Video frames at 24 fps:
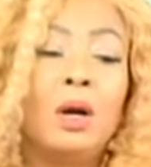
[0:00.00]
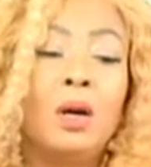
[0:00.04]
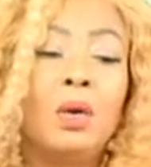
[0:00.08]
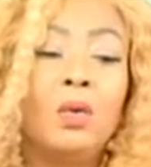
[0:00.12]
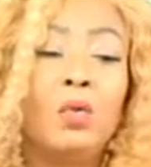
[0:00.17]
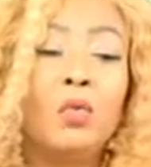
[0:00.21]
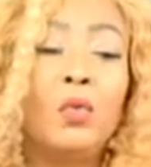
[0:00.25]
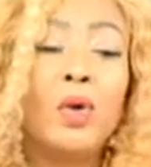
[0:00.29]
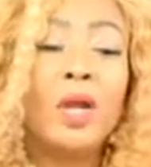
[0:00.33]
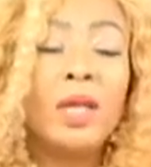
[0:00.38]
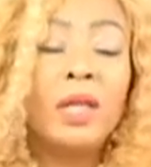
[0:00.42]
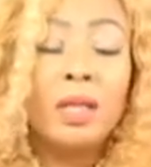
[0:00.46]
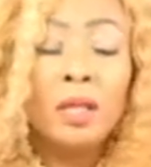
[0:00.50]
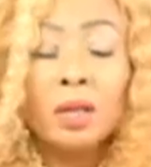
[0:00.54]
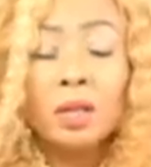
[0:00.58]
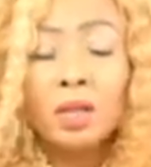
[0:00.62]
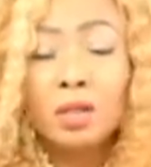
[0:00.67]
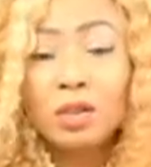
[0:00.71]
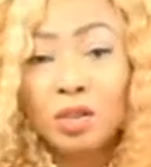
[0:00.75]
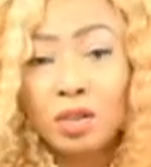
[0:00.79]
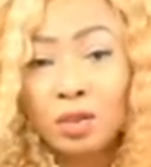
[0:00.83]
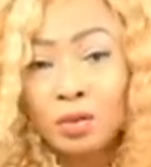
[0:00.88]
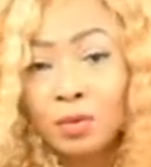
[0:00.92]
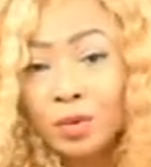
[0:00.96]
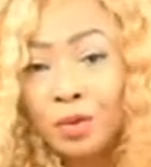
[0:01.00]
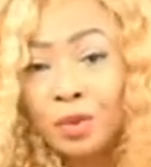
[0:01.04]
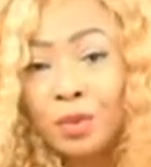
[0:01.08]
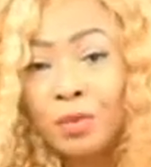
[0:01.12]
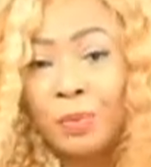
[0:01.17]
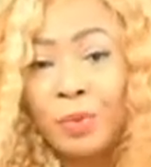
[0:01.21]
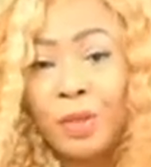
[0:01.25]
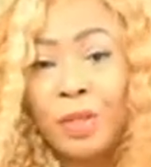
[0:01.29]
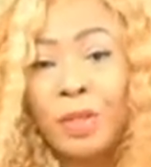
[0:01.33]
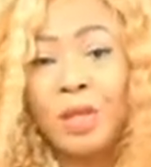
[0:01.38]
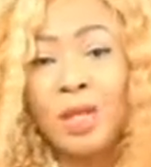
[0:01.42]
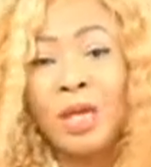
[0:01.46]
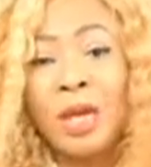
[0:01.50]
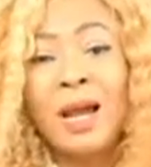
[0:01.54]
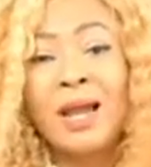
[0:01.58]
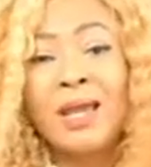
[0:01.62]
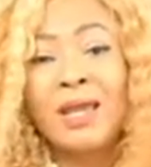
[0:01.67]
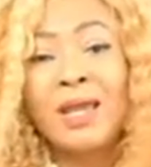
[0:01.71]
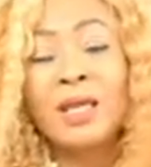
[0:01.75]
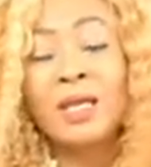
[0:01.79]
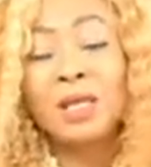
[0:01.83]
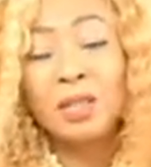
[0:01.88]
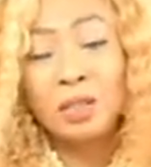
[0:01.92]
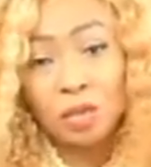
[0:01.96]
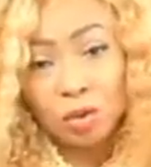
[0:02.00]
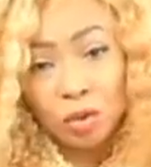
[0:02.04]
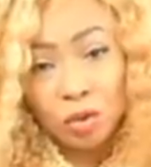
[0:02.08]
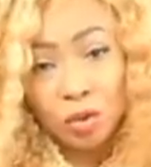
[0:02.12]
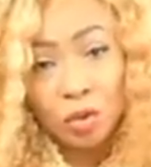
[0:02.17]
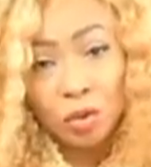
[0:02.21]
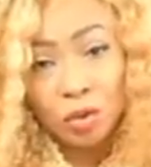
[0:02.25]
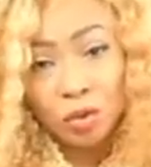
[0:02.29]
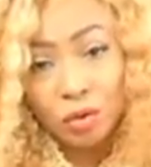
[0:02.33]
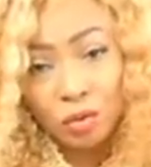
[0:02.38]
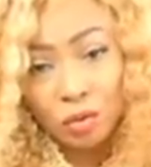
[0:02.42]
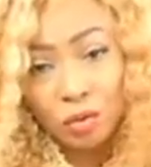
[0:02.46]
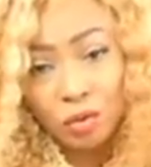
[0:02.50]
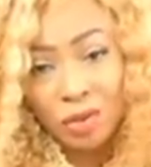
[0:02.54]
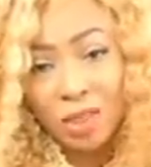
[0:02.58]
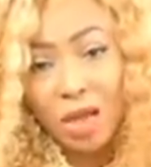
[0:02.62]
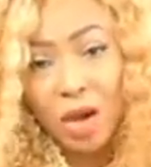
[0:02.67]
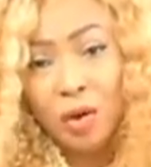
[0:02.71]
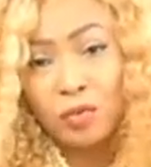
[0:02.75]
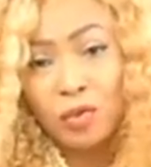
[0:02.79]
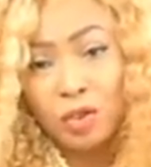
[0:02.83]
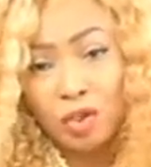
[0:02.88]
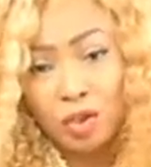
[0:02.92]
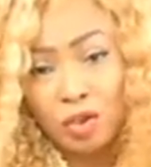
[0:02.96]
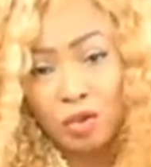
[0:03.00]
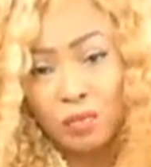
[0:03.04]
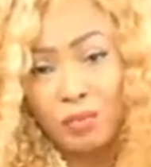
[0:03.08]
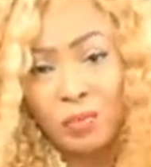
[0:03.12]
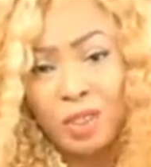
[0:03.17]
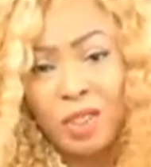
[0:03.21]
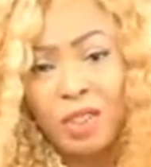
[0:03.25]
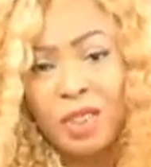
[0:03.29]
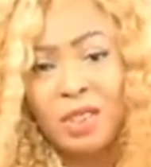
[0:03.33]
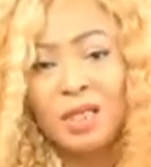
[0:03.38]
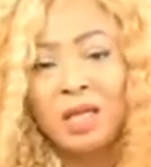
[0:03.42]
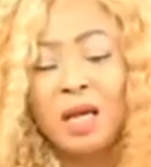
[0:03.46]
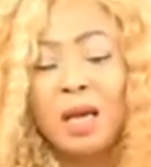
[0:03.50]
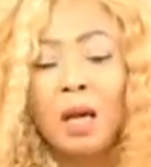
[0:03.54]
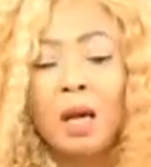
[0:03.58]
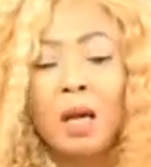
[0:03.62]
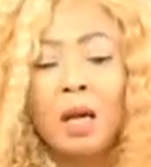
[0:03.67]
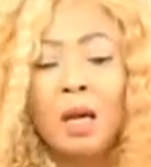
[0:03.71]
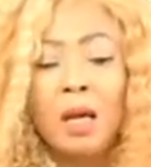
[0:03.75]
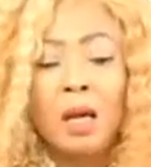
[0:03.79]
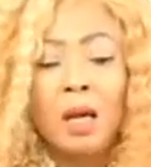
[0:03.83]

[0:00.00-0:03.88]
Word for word: We did not choose to be here. He chose that we should be here.